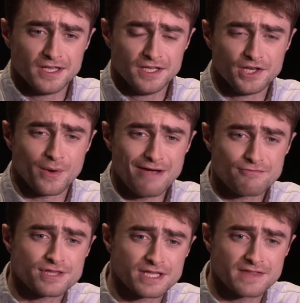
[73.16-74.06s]
you know,
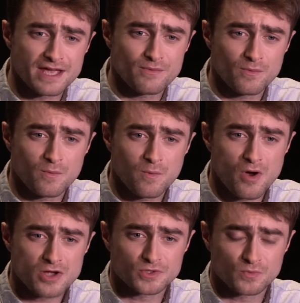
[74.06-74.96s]
everything they
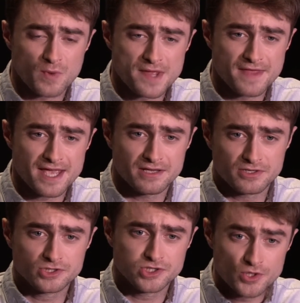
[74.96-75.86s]
worked on when they
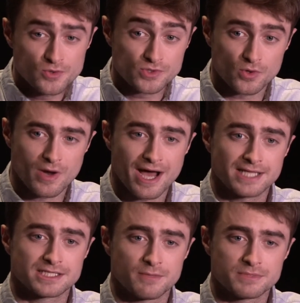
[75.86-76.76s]
could choose or
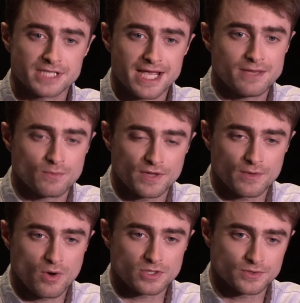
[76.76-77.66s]
had some say in what they
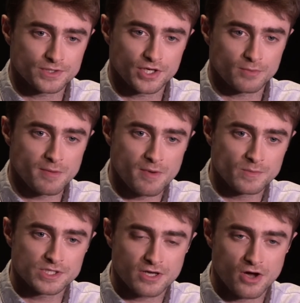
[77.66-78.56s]
worked on. You know, my
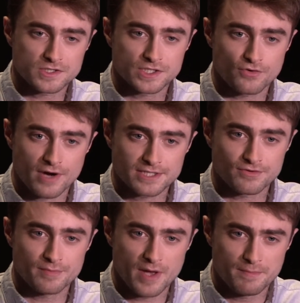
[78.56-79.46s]
mum was a casting
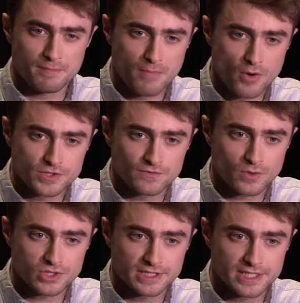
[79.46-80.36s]
director, and most of
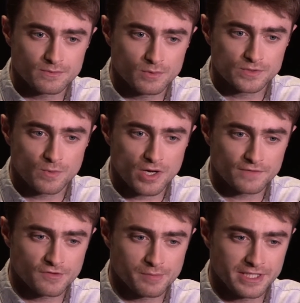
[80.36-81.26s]
what she did was
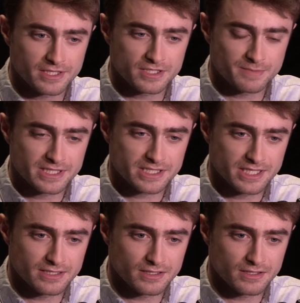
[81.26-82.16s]
working for Peter
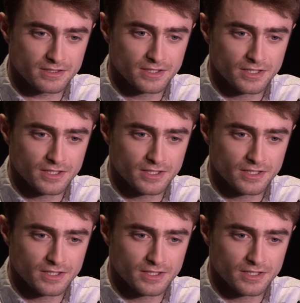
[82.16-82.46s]
Kosminski.